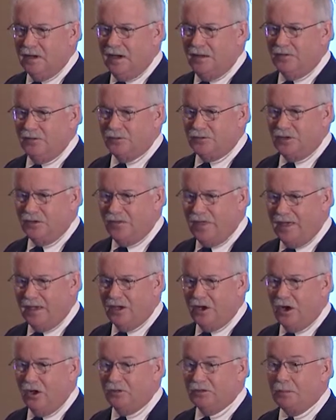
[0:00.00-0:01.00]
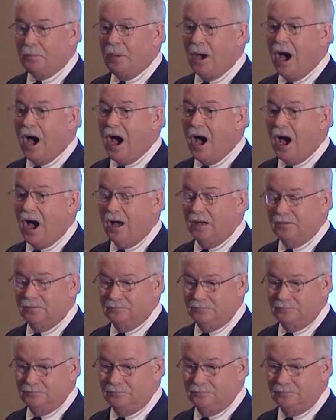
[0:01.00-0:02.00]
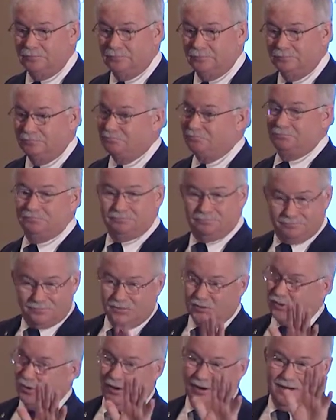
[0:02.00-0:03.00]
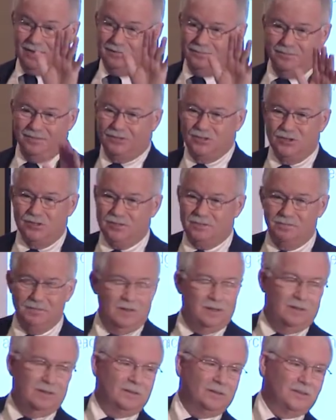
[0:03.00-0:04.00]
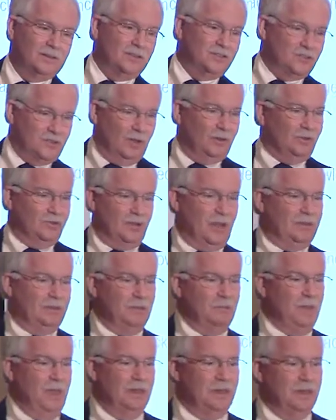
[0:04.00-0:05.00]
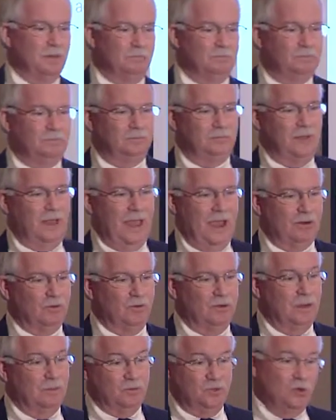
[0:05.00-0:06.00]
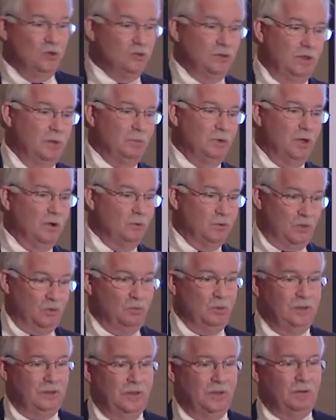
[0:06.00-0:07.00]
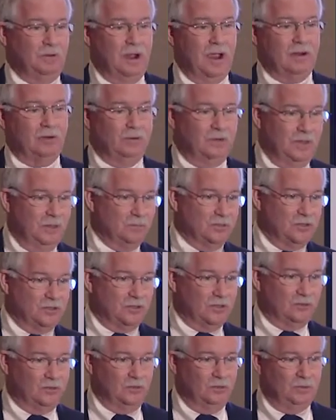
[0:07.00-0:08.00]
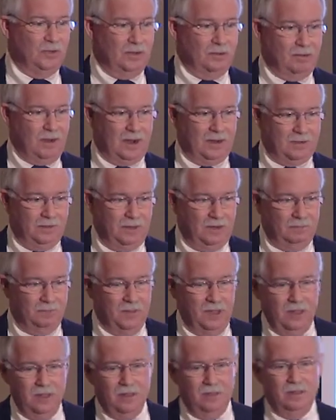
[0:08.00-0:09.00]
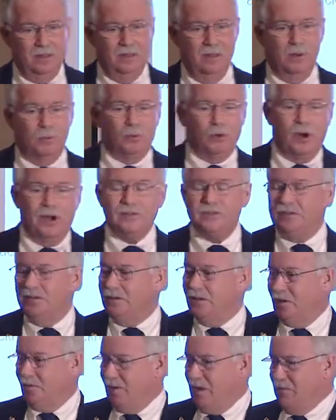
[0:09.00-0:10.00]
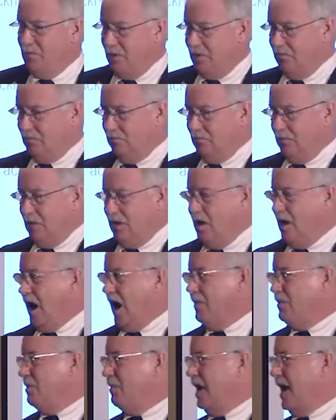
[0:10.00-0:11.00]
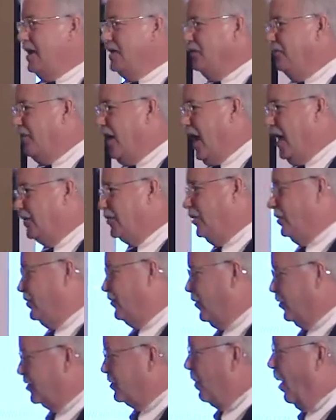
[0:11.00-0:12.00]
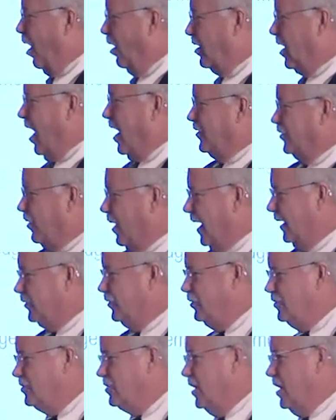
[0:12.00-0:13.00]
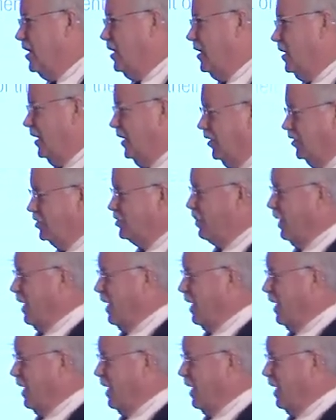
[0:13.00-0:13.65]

and there's a thing called a P A. Sorry, just consultants like to make up acronyms. Usually we go with three-letter acronyms. It's a two-letter acronym. Pricing agreement. I'm a manufacturer. For small contractors, here's